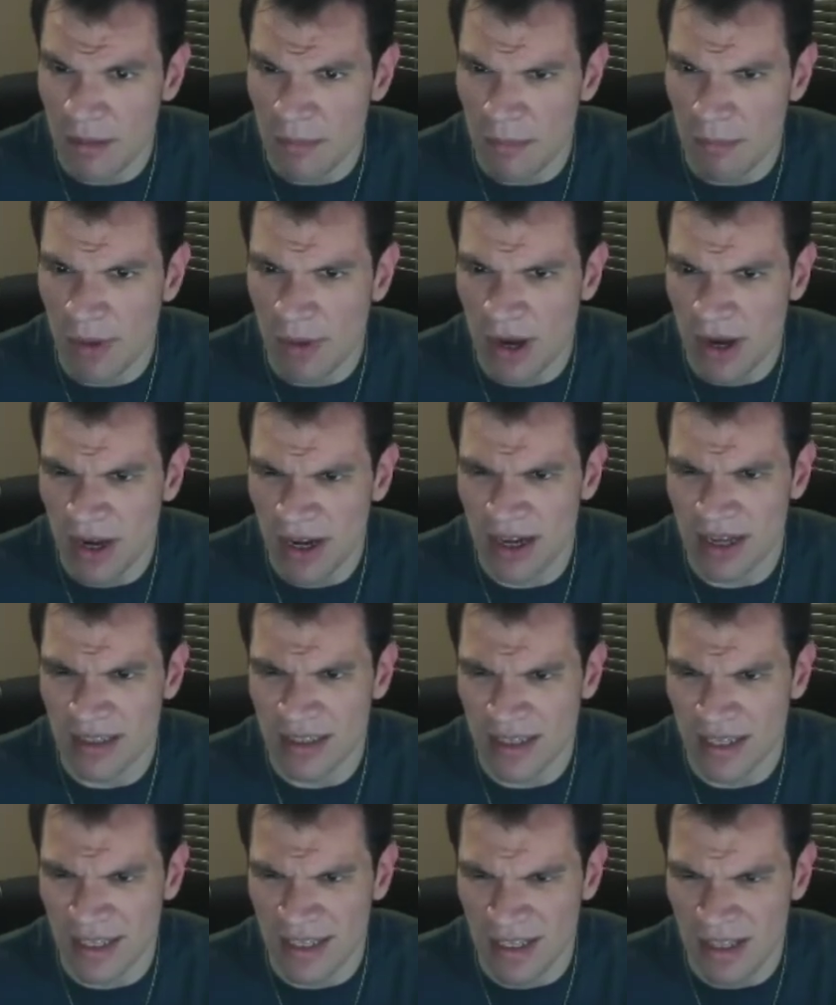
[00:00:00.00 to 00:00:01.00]
But
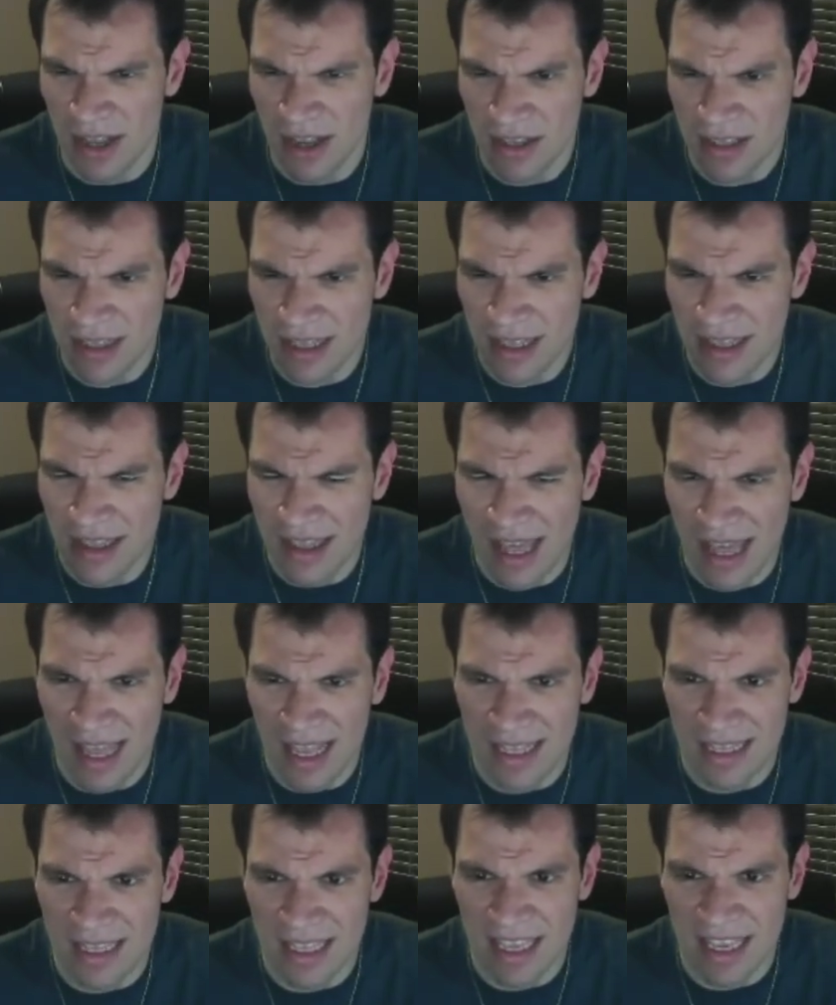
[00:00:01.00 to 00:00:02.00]
notice
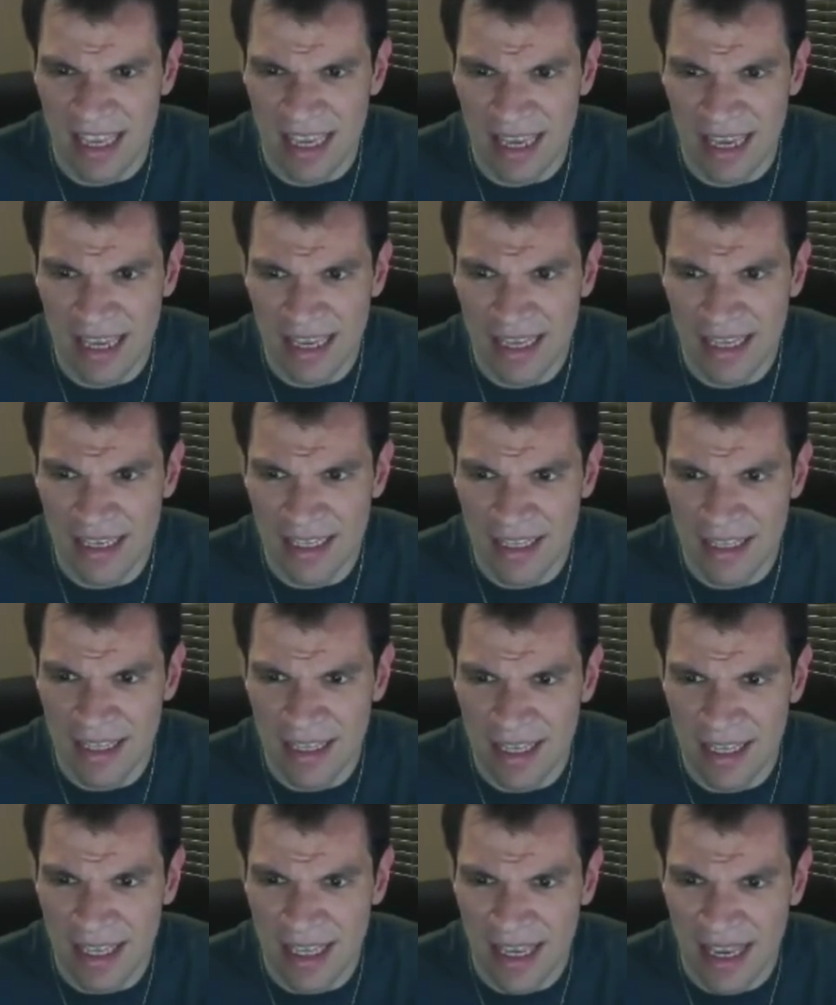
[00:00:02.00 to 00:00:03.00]
that it
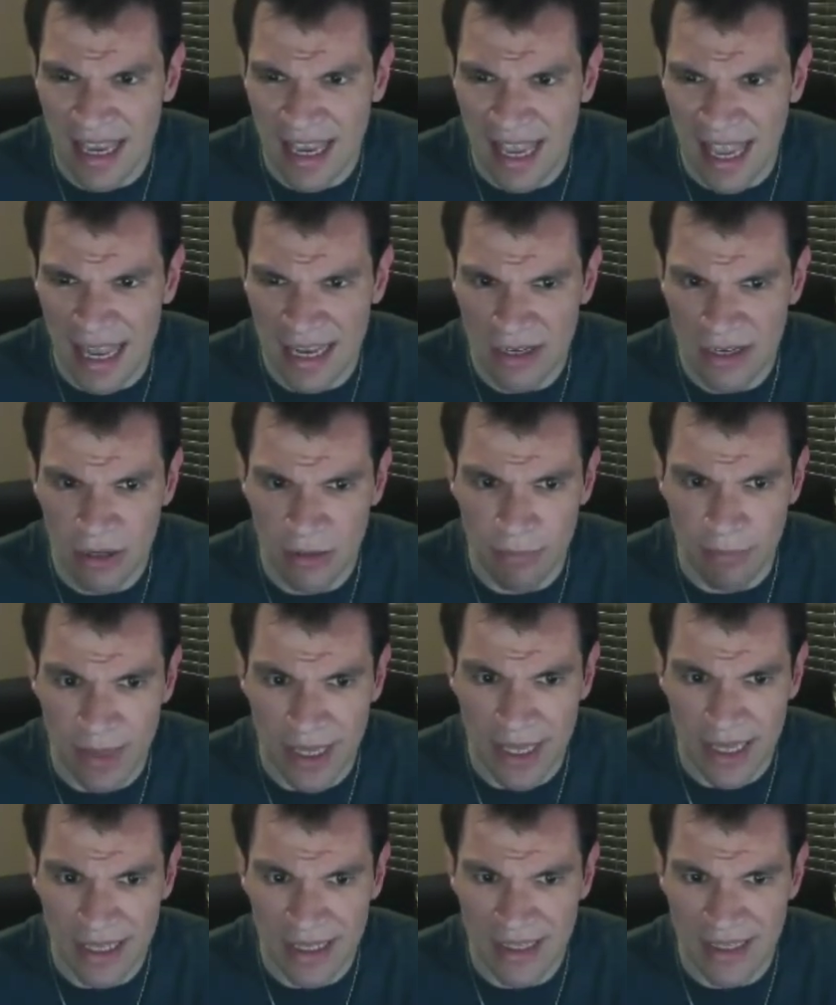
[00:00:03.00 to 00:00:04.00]
cannot
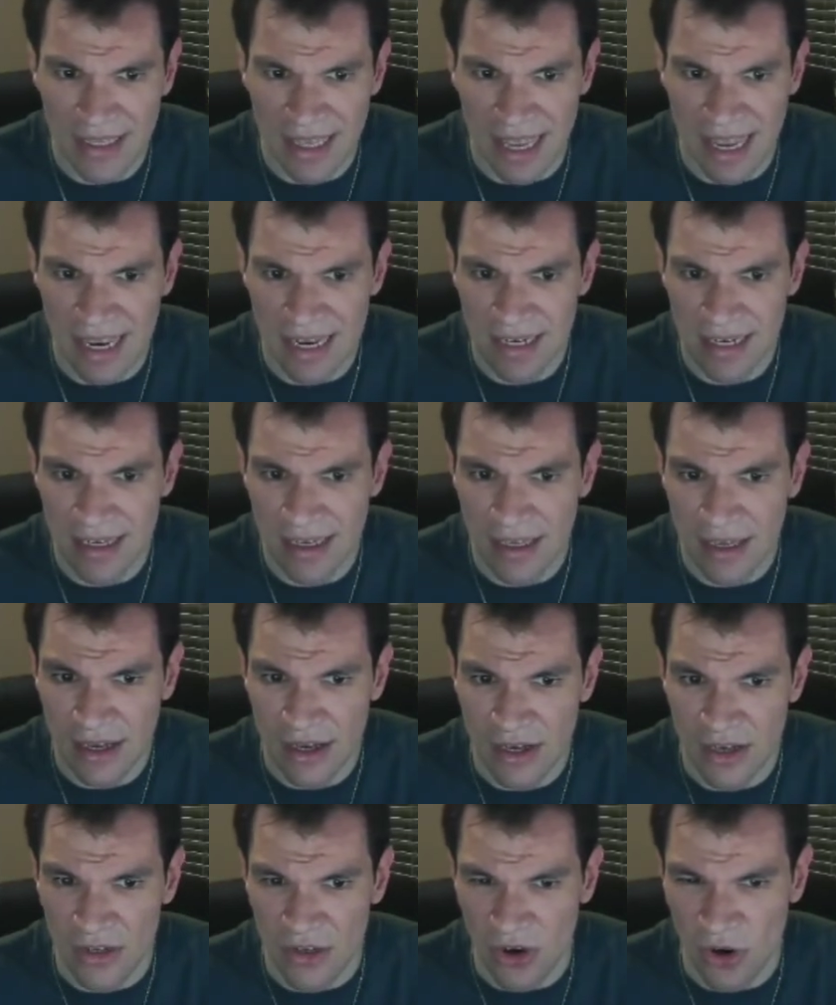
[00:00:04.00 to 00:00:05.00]
be 10
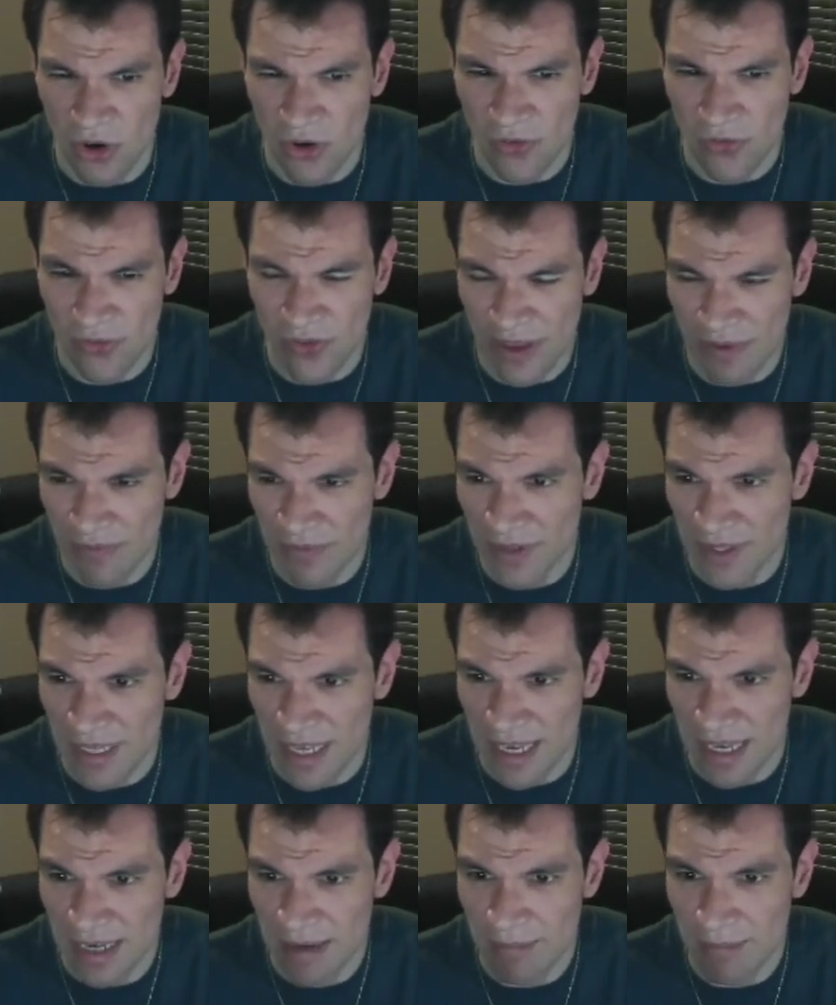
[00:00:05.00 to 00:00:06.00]
nor
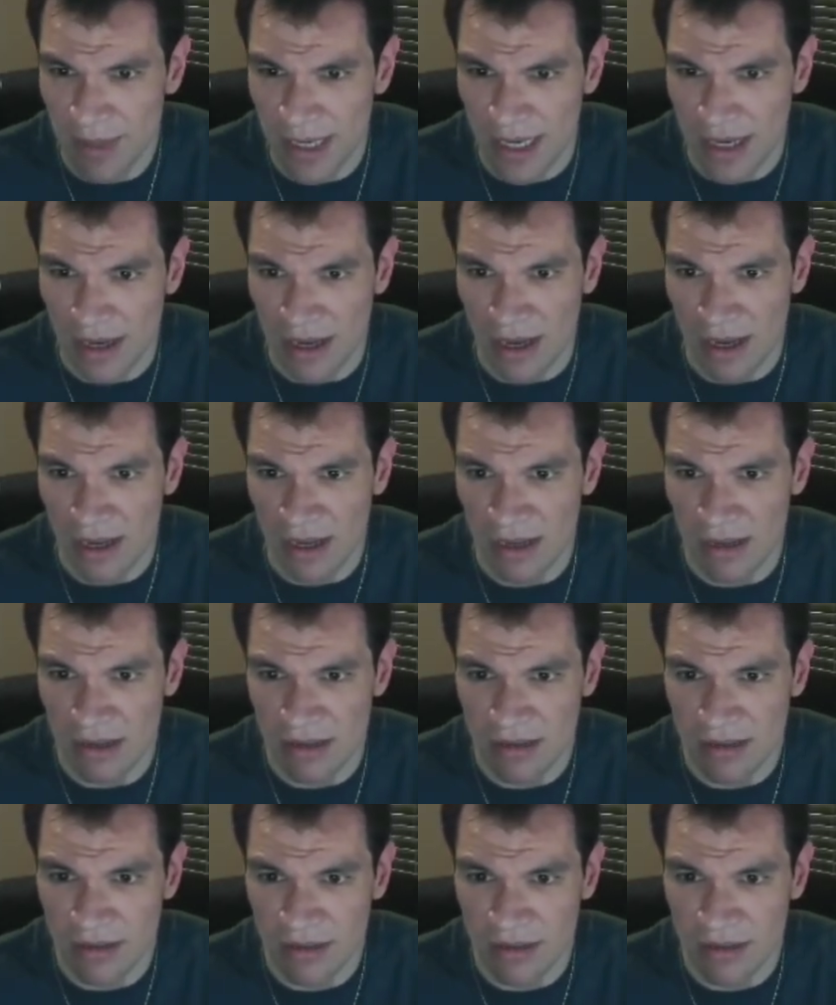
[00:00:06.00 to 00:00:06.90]
15 because